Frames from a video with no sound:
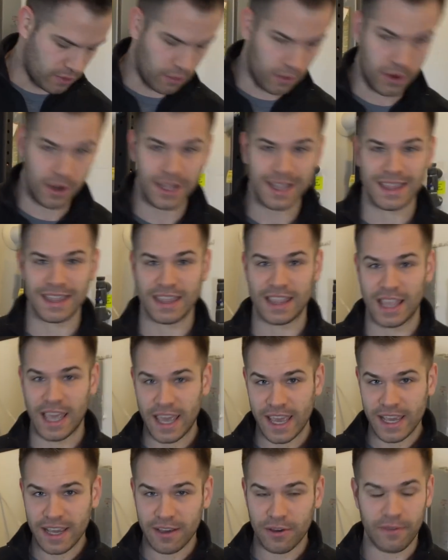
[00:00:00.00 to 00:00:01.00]
your
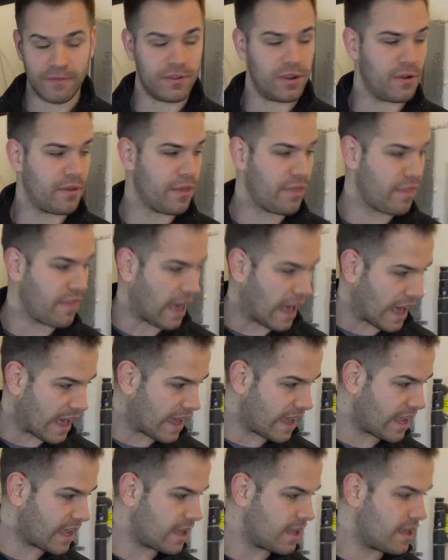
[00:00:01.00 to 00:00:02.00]
leg, of your
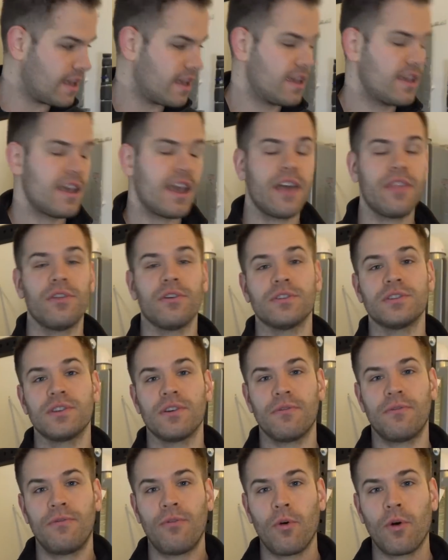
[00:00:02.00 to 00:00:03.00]
thigh, and there's
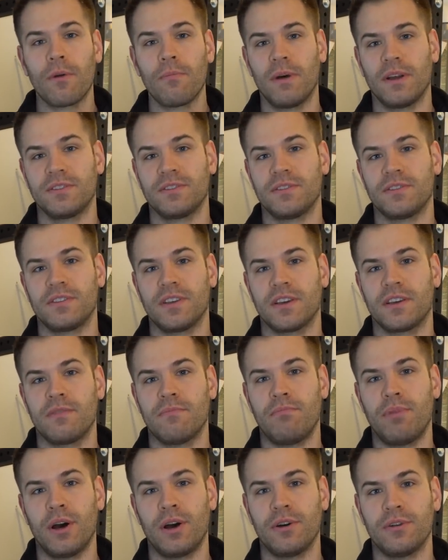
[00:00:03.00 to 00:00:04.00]
four muscles that
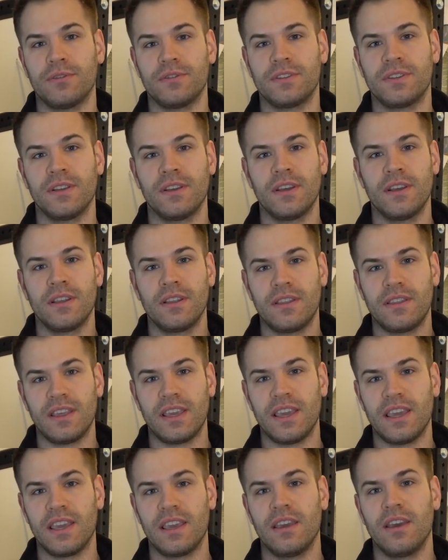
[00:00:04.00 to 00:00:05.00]
compose
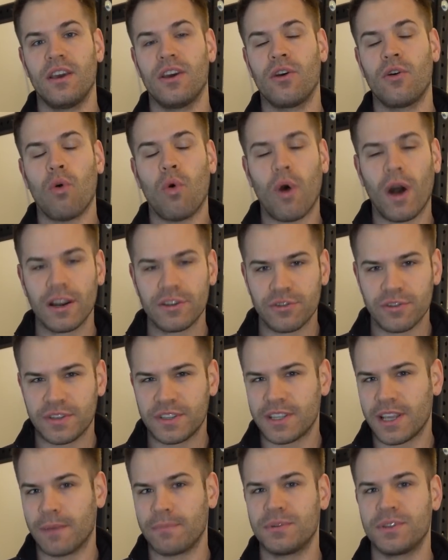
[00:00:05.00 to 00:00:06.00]
the
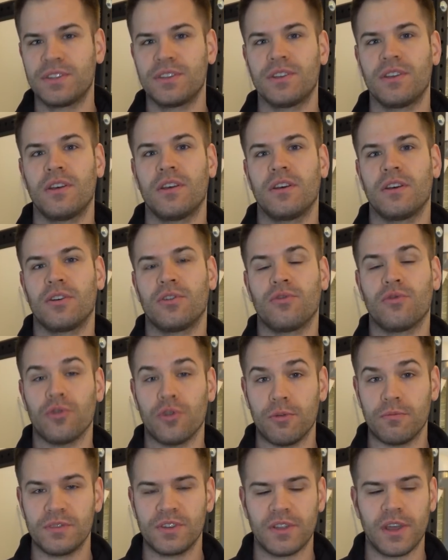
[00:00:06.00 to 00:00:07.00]
quadriceps
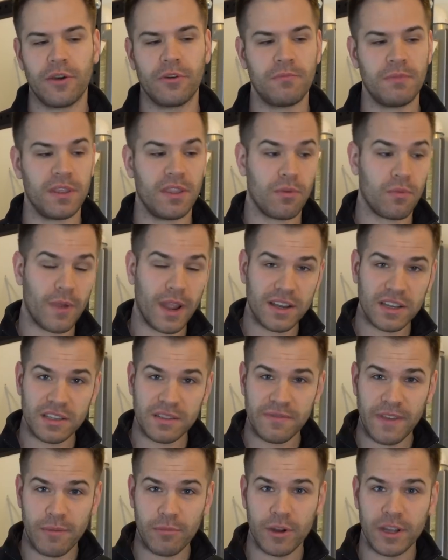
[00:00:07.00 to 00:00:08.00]
group. So that would be the
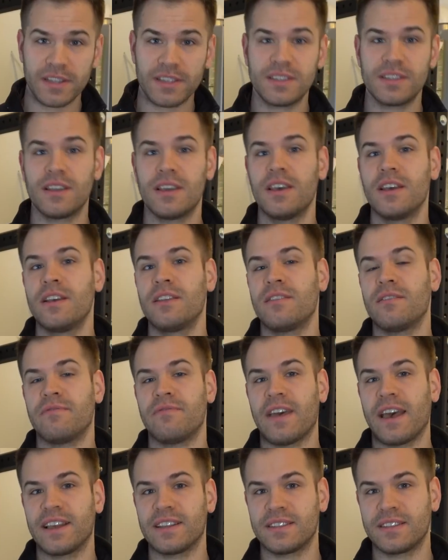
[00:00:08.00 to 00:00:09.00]
rectus femoris, the
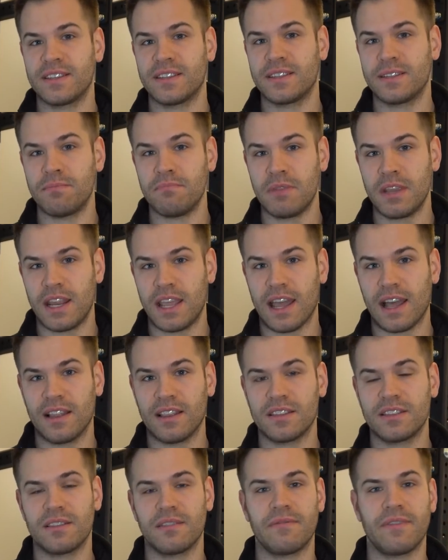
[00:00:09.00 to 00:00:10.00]
vastus
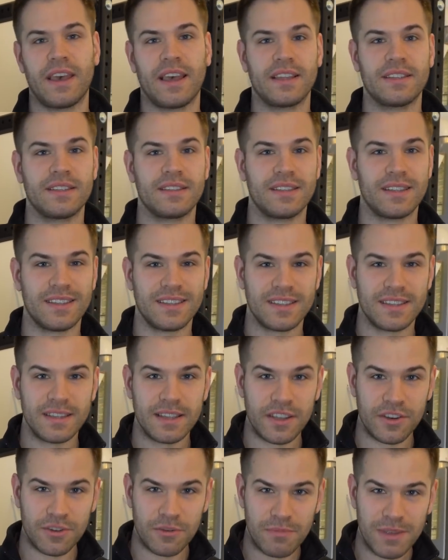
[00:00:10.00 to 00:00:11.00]
medialis, the vastus
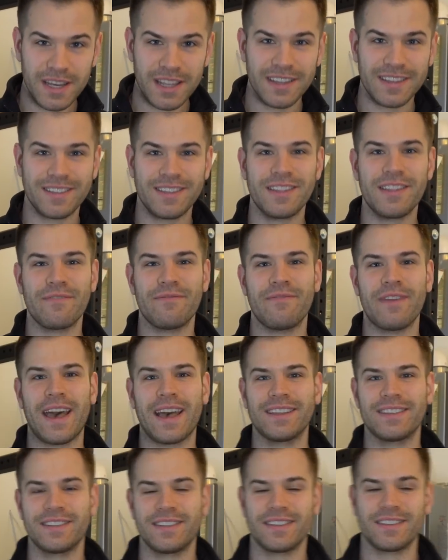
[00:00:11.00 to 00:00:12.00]
intermedius, and the
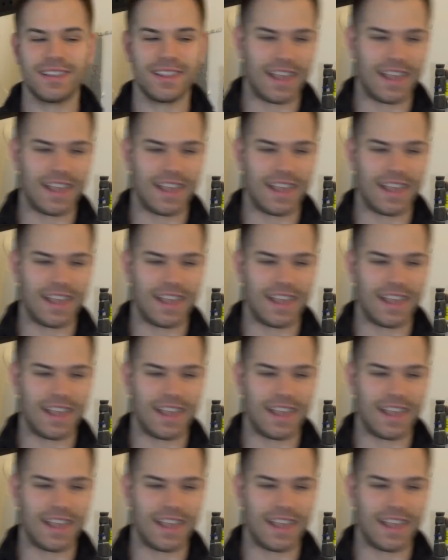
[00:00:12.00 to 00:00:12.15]
vastus